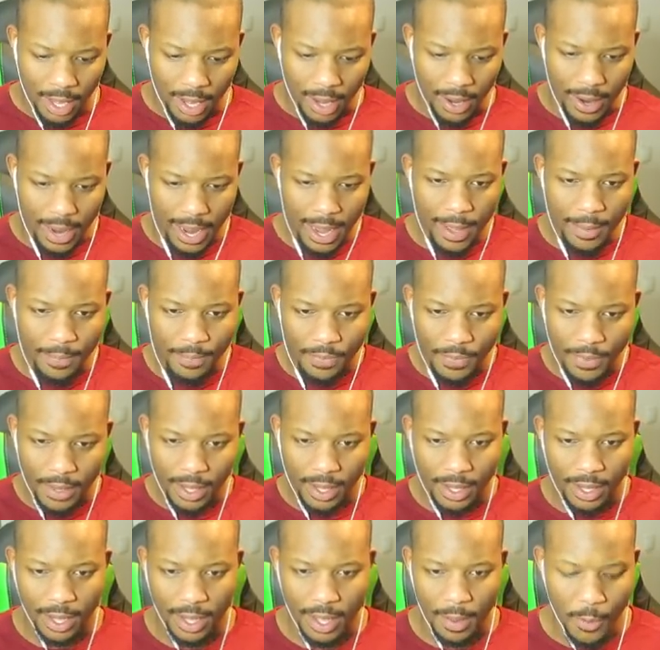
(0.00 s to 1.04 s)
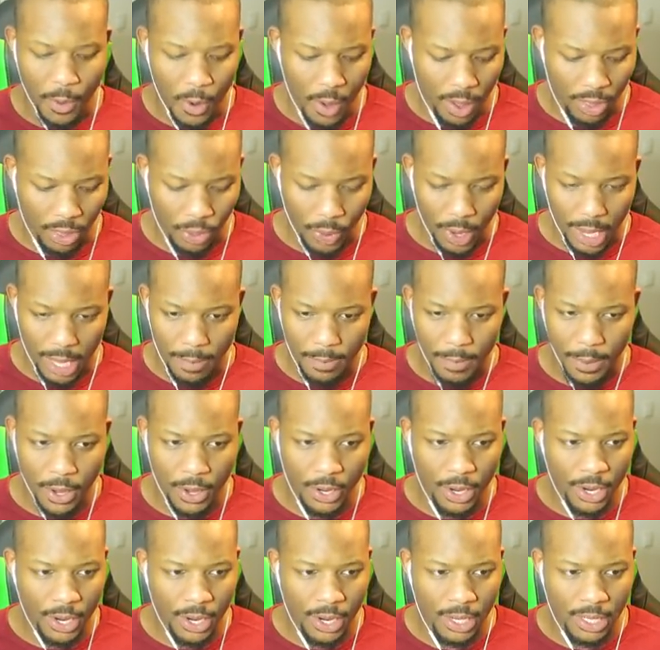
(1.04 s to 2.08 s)
All right. Come on. Three
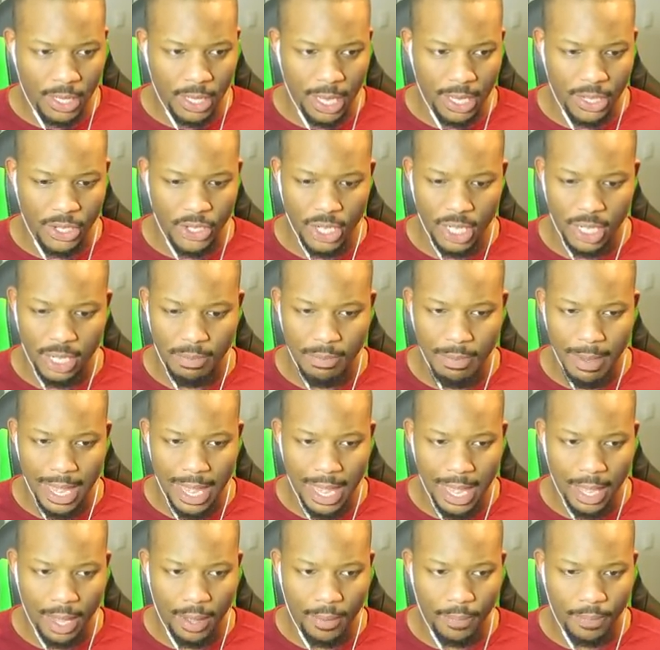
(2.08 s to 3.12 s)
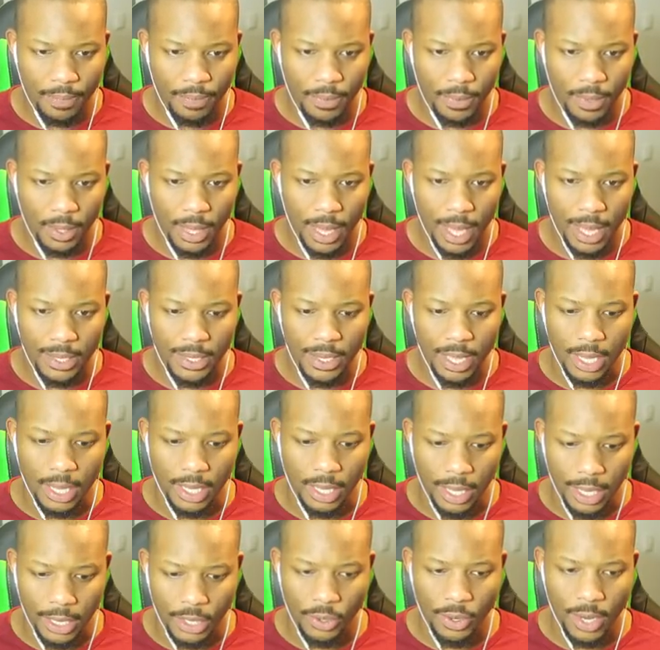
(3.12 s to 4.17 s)
computers. It's just me. Is it
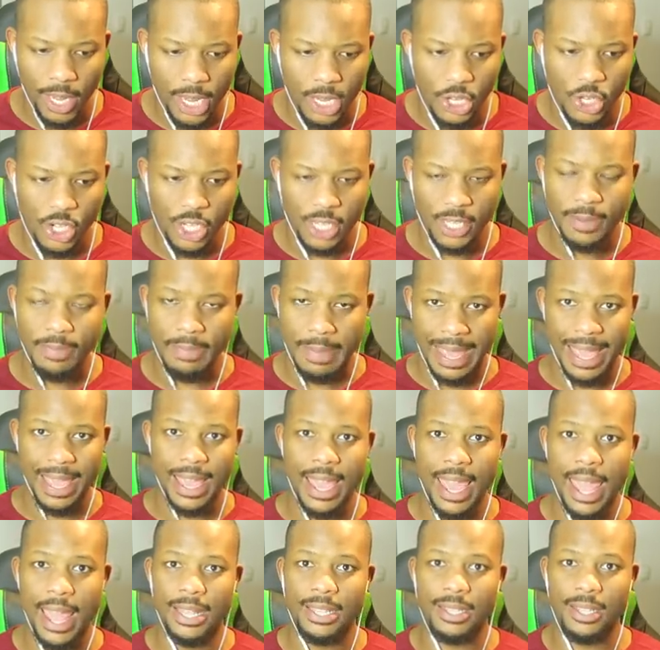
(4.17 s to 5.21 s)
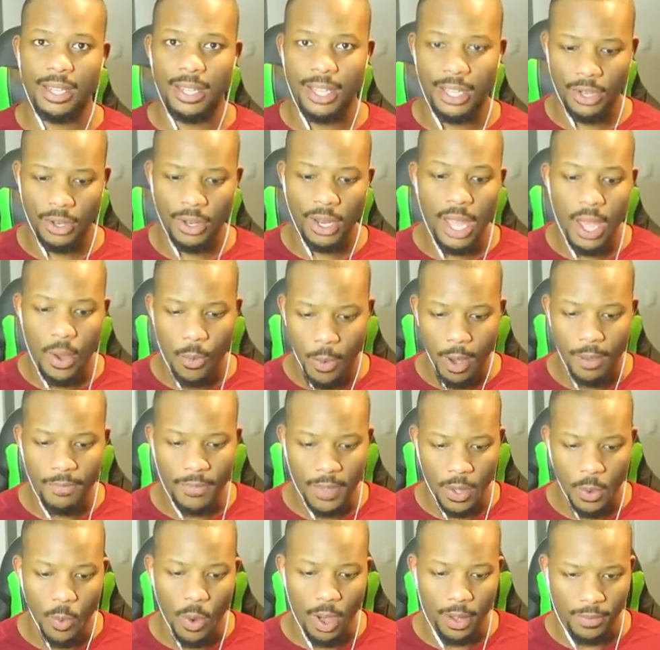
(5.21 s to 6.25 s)
literally just me? It's literally a one
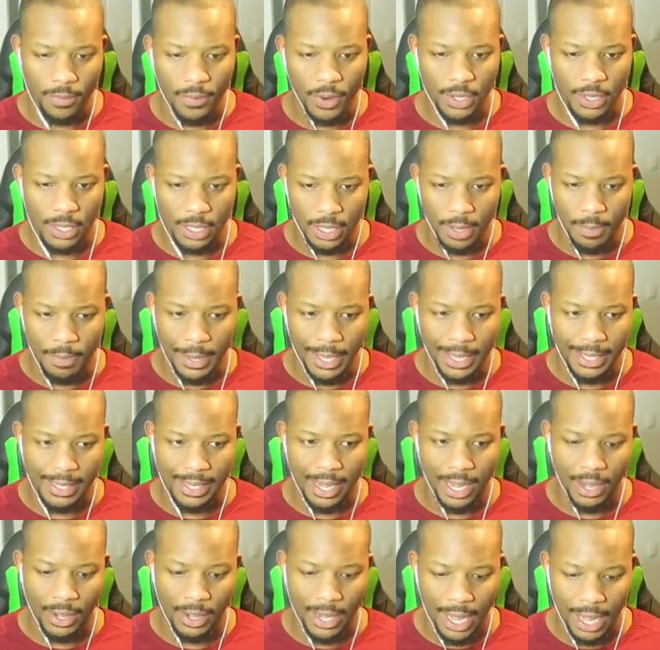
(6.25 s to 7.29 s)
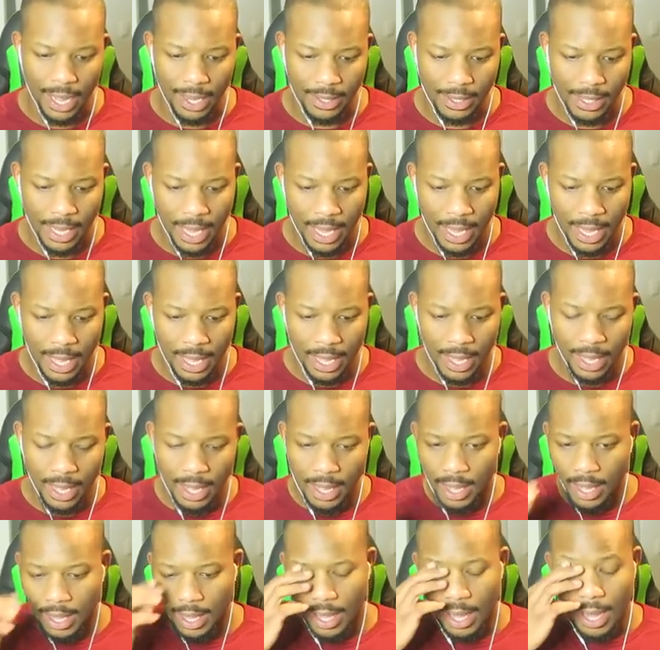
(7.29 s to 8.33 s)
v one versus the beast now, guys.
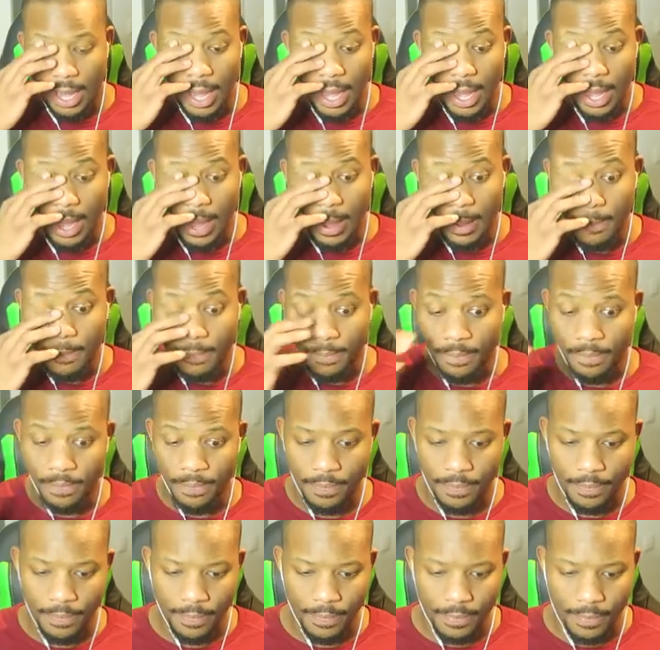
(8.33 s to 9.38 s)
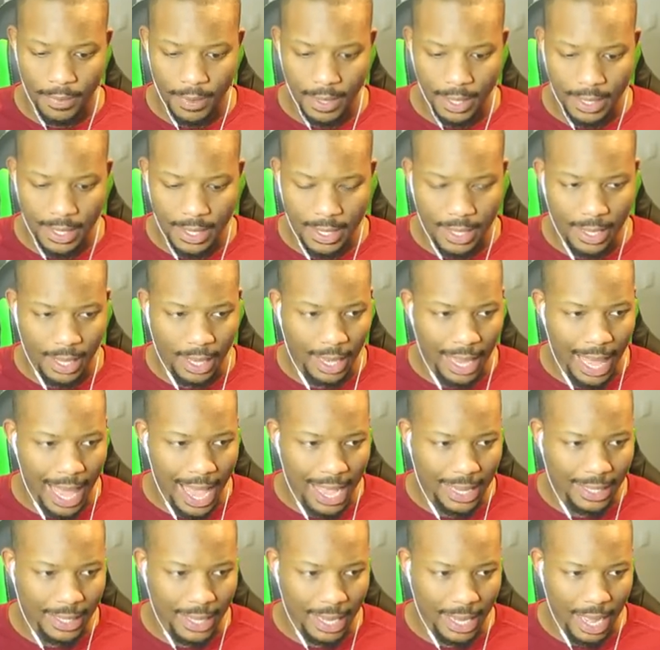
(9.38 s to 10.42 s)
Um, this is the
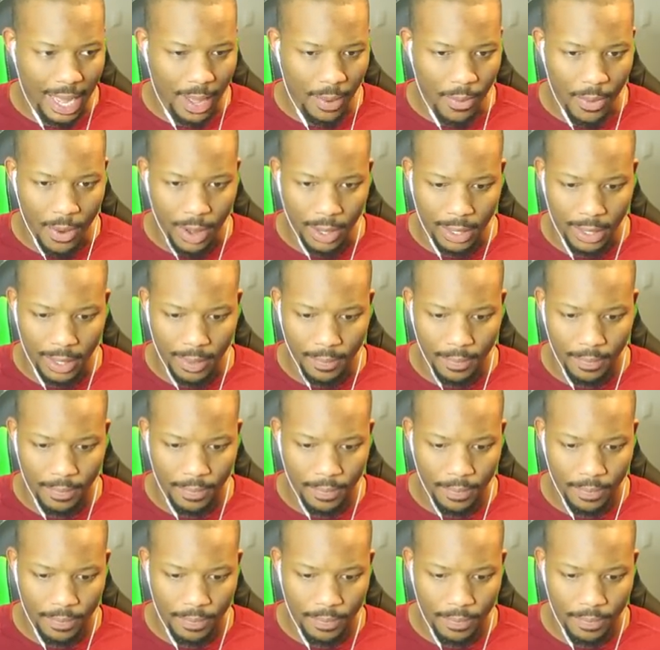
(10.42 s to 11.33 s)
last thing I wanted.